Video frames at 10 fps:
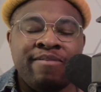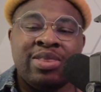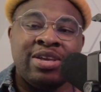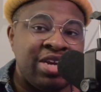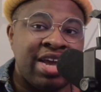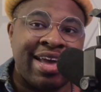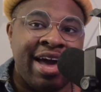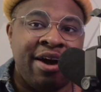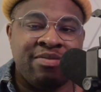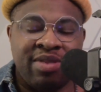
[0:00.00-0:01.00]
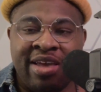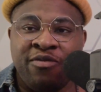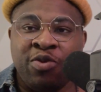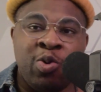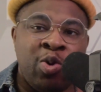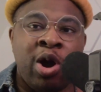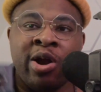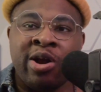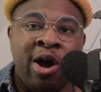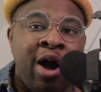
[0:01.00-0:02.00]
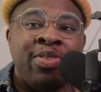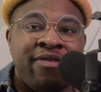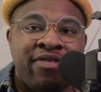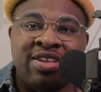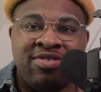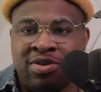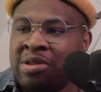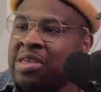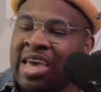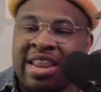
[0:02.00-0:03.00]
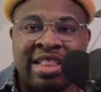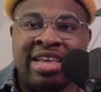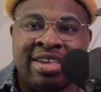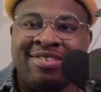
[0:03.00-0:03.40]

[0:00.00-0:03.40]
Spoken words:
to check out if you are on the fence on getting this.